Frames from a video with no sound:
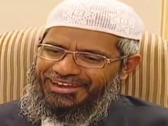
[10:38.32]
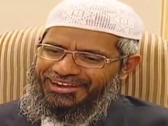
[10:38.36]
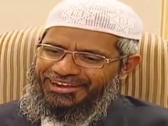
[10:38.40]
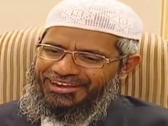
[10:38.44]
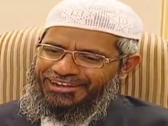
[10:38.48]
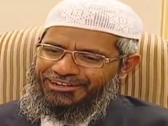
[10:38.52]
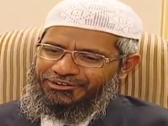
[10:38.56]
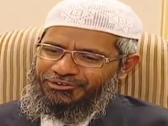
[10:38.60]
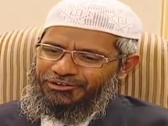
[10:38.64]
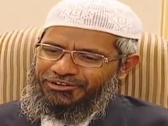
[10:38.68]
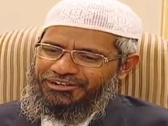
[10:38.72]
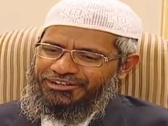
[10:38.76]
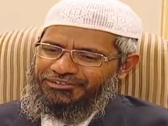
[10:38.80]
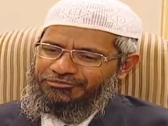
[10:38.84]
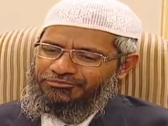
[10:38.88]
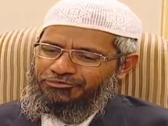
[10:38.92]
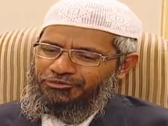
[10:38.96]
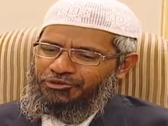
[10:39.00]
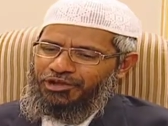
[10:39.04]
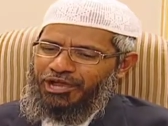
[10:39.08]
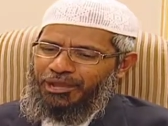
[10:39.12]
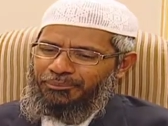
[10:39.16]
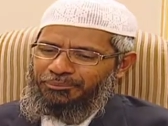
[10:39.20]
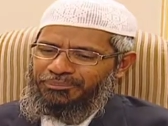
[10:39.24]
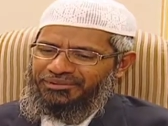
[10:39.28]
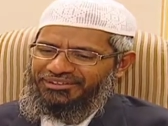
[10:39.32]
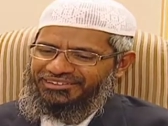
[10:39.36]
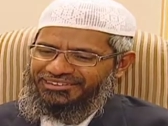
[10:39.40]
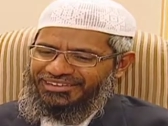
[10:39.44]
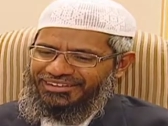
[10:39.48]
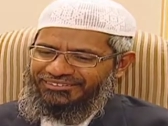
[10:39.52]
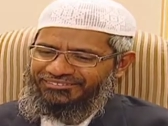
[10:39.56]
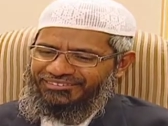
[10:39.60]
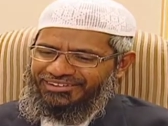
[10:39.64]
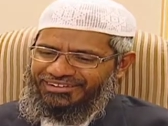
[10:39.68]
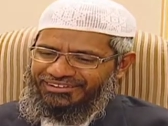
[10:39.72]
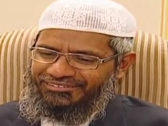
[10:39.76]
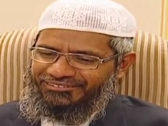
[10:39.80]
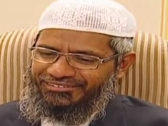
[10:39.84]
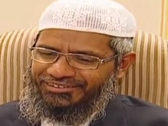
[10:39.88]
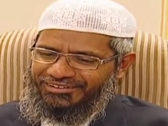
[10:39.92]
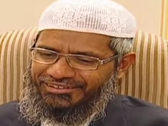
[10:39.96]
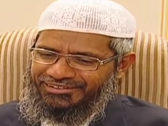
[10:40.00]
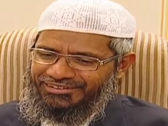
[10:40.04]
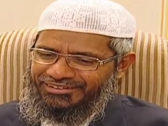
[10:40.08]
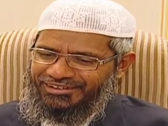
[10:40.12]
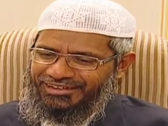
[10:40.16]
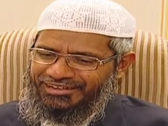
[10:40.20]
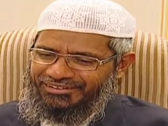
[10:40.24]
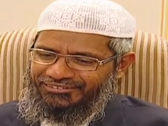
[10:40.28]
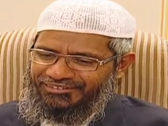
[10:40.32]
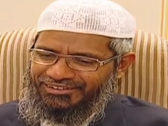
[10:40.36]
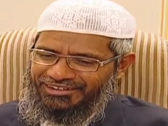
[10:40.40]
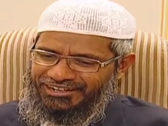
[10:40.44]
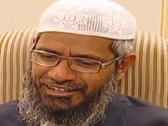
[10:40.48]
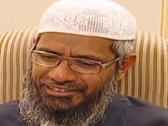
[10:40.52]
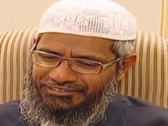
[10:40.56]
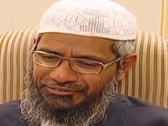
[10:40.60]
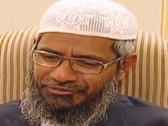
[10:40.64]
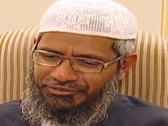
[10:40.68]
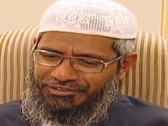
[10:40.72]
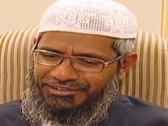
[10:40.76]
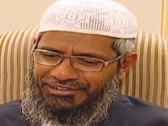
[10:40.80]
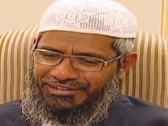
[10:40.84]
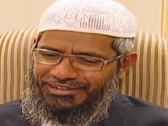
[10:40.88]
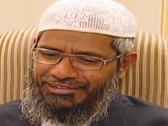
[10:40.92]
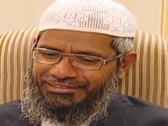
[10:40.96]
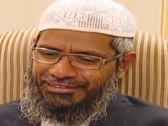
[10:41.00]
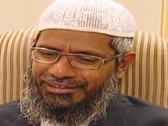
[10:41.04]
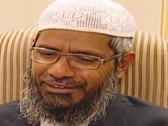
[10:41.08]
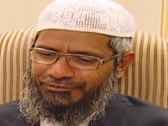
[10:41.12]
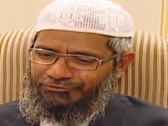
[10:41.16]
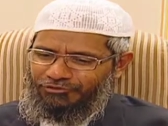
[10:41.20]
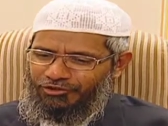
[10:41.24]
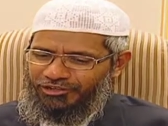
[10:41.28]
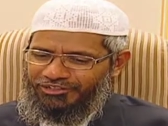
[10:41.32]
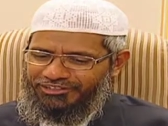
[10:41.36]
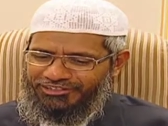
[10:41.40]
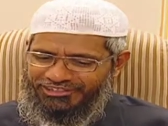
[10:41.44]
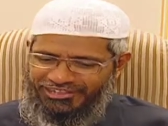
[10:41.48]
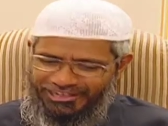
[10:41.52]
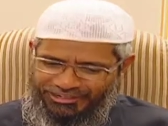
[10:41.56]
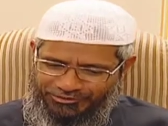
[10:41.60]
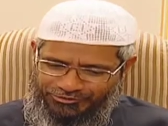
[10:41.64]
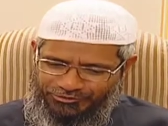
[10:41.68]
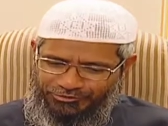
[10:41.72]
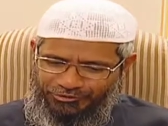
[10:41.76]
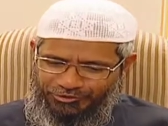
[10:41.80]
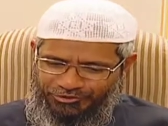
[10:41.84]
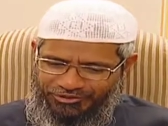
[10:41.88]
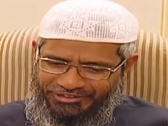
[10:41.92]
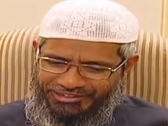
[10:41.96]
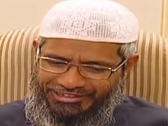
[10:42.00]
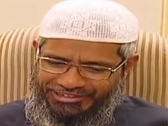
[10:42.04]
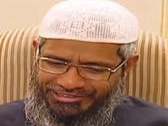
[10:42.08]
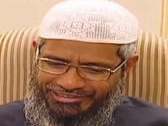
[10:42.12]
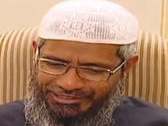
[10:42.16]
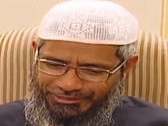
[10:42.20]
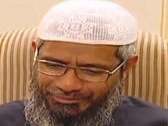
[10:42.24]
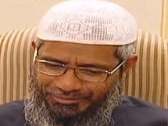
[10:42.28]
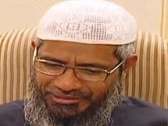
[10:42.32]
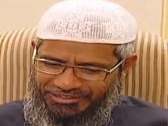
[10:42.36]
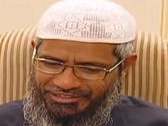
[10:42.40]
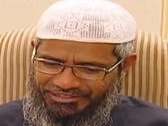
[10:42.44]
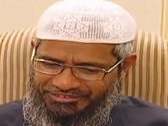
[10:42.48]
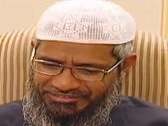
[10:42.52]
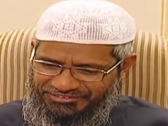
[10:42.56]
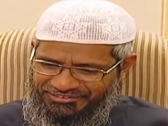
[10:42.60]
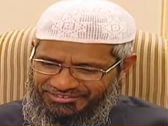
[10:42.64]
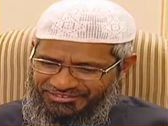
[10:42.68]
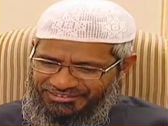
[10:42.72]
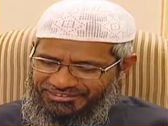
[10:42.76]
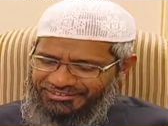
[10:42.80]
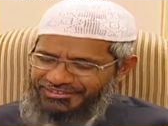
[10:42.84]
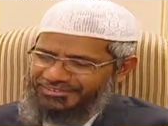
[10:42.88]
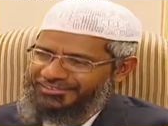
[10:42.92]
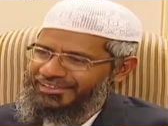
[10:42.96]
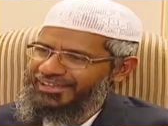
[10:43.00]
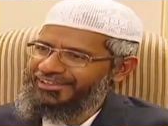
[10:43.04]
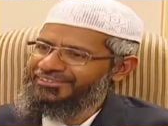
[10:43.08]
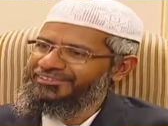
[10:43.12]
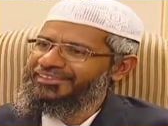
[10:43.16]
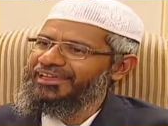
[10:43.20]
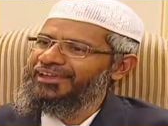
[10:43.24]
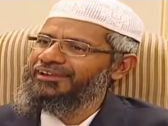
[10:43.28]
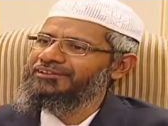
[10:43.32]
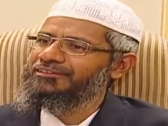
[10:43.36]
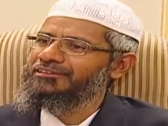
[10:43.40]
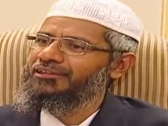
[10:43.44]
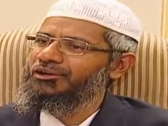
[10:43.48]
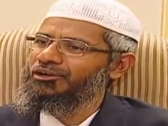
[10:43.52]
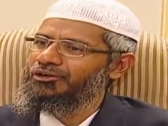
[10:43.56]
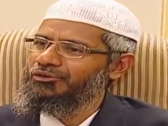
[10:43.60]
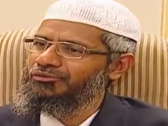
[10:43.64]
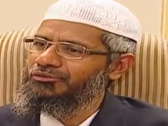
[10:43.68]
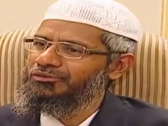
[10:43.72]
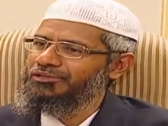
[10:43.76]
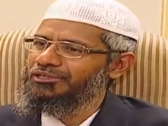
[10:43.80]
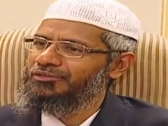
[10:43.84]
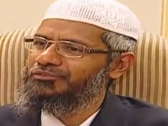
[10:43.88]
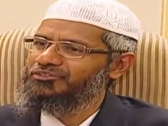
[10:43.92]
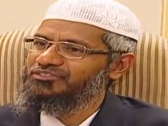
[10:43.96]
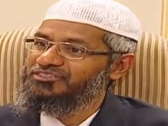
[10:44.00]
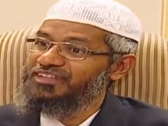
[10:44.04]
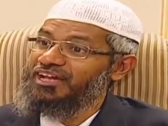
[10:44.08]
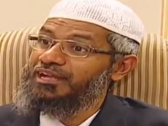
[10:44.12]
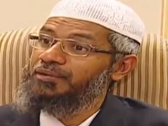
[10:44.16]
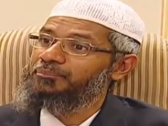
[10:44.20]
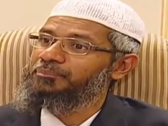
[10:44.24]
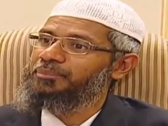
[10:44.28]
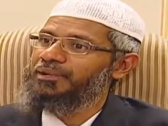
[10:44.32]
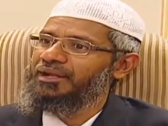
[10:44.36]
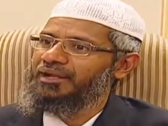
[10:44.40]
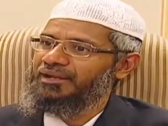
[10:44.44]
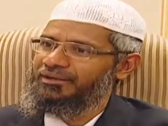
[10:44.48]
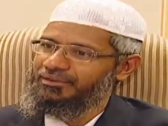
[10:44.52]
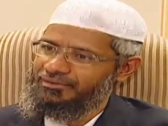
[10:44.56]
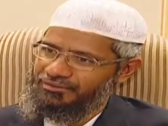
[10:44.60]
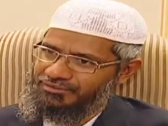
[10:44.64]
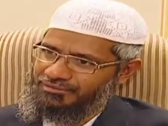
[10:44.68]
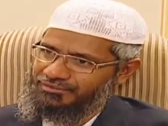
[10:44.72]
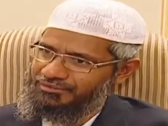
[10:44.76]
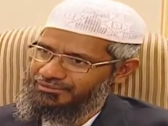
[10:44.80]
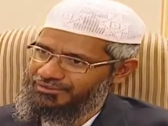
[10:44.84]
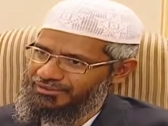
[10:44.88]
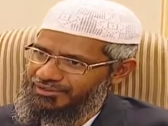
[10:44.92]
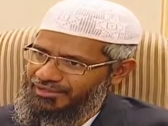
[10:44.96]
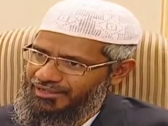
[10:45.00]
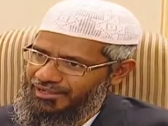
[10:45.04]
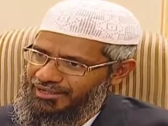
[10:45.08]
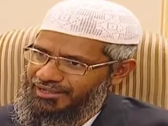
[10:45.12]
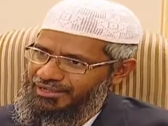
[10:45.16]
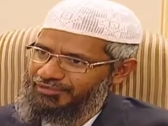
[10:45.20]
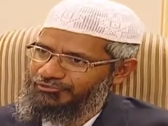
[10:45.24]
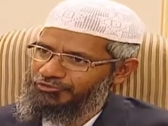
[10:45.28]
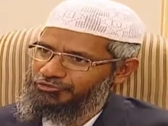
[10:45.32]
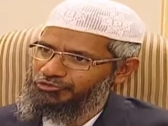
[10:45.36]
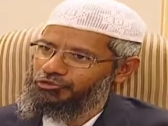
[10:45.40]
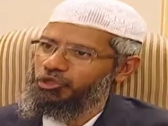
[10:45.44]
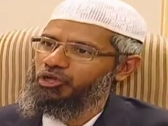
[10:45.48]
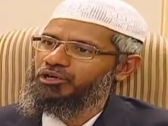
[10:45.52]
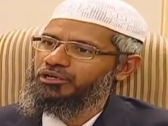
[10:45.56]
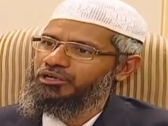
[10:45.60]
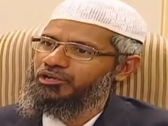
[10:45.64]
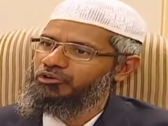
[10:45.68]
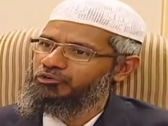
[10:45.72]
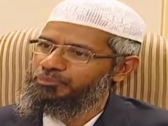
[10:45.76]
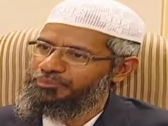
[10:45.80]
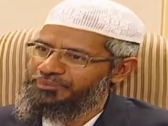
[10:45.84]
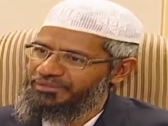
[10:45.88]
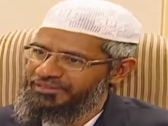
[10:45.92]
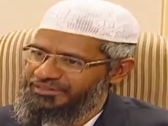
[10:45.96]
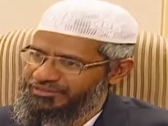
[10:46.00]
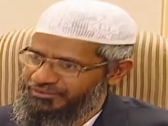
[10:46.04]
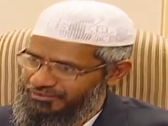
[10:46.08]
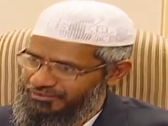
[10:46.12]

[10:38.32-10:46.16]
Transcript: And later on, it so happened that whenever anyone else went and they faltered, I used to go and take their place. And that's how it was unplanned. I never thought I would